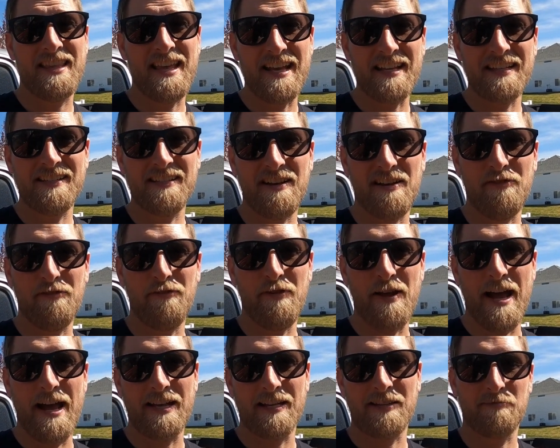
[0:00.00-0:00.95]
That's not
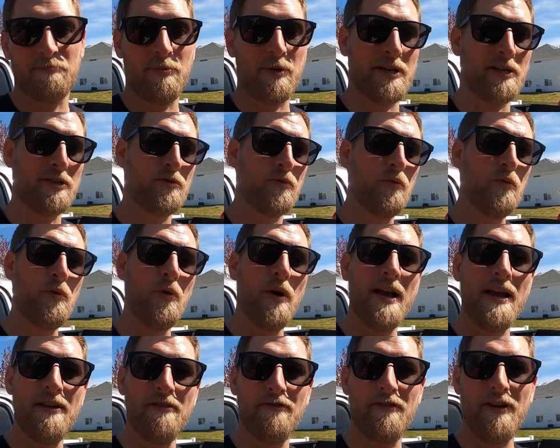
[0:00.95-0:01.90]
fast, but it's
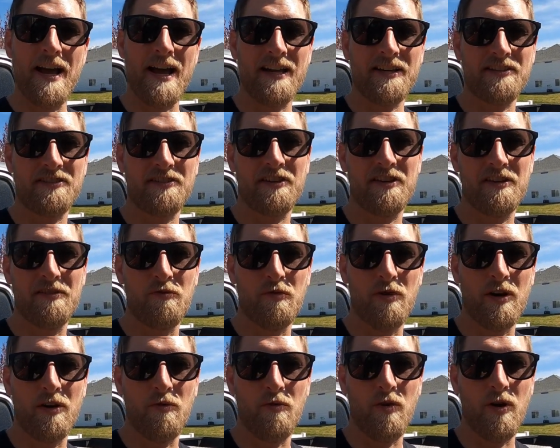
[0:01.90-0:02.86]
way faster than
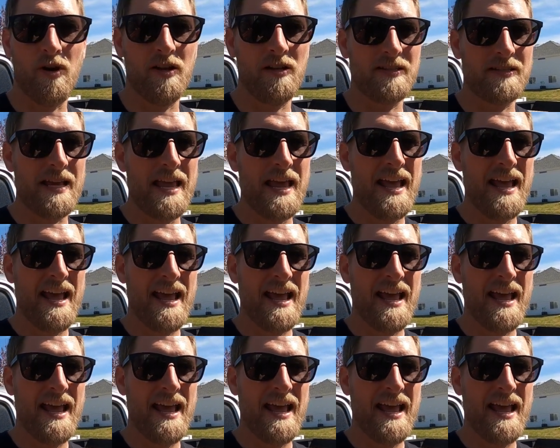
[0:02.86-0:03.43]
what it was,